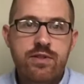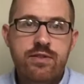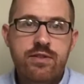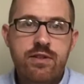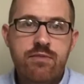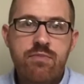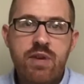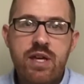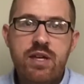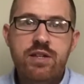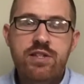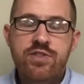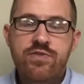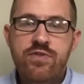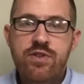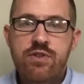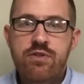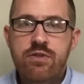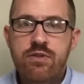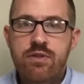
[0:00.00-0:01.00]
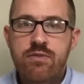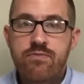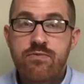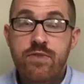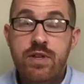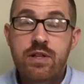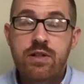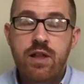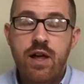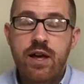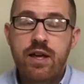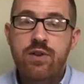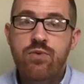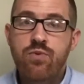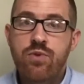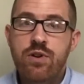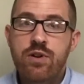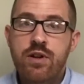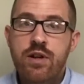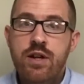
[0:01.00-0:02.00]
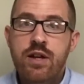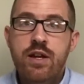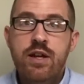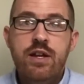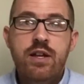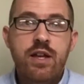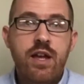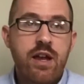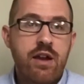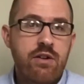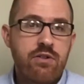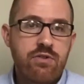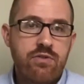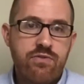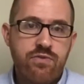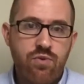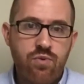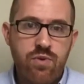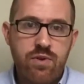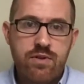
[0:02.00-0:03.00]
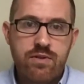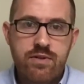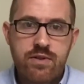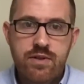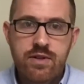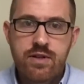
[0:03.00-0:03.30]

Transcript: to make us feel like we're cared for.